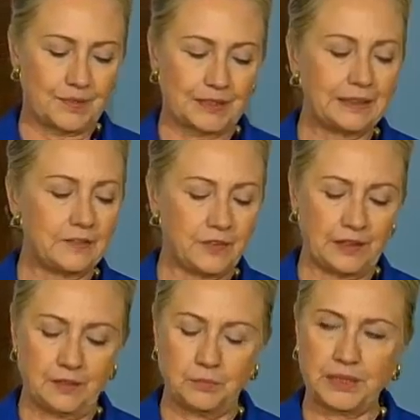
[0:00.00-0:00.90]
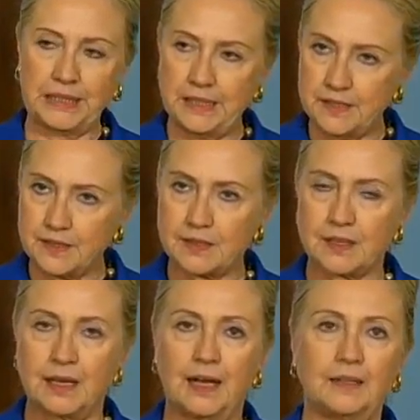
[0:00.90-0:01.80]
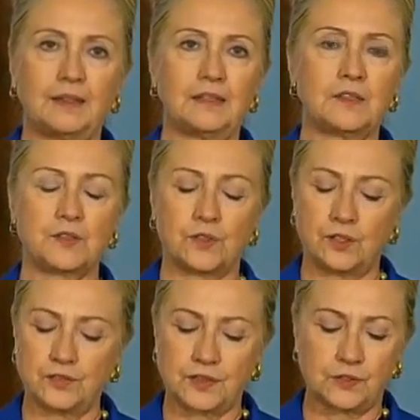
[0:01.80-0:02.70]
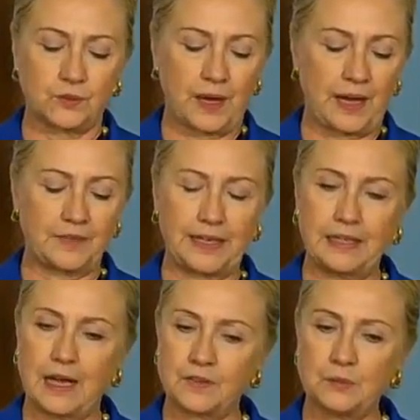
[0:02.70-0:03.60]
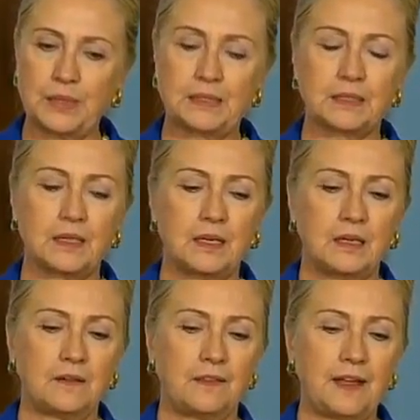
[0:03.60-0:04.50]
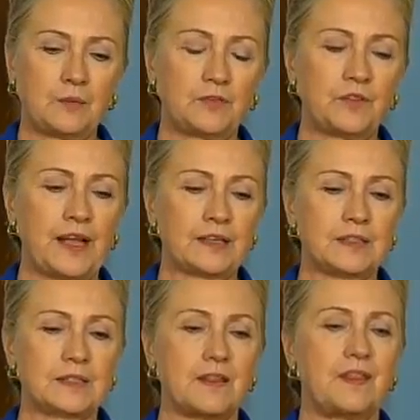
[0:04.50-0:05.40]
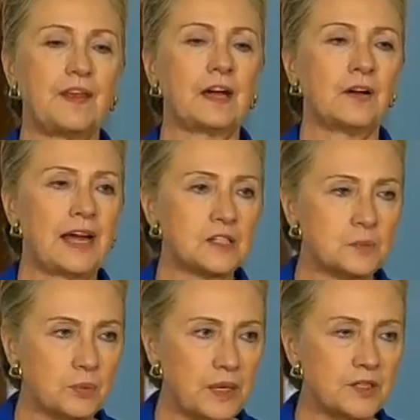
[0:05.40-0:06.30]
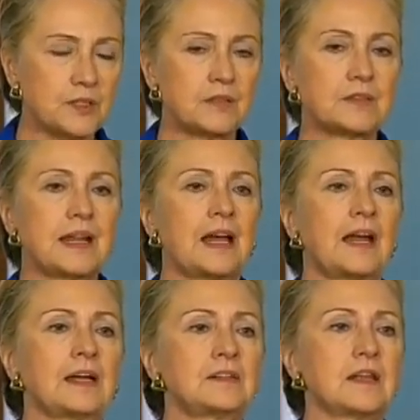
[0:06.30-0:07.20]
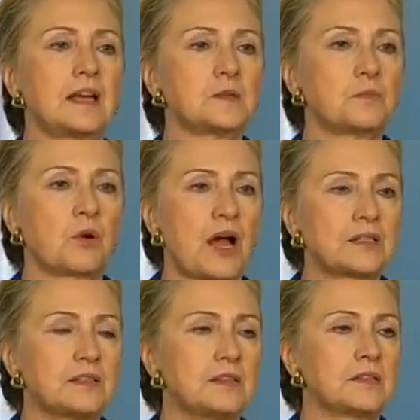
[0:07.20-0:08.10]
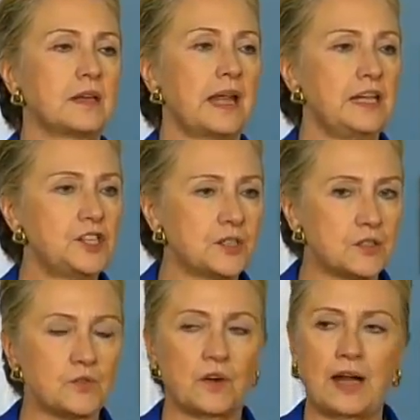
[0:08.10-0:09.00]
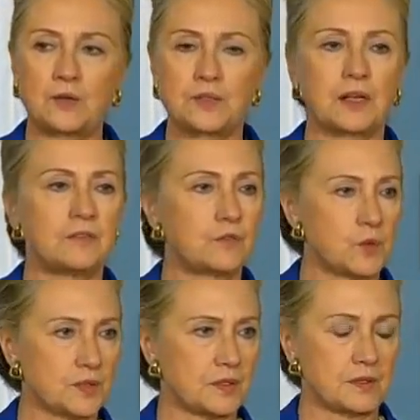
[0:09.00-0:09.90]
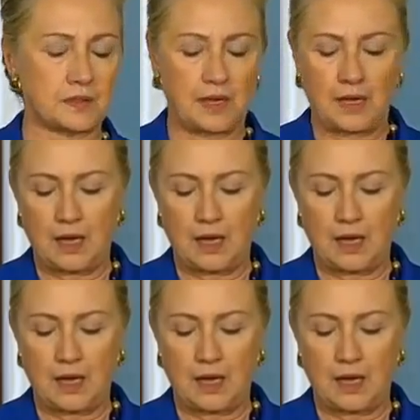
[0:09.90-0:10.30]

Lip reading: to live in peace, and they deserve to have a government that reflects their aspirations, not acts as proxies and agents for outside forces.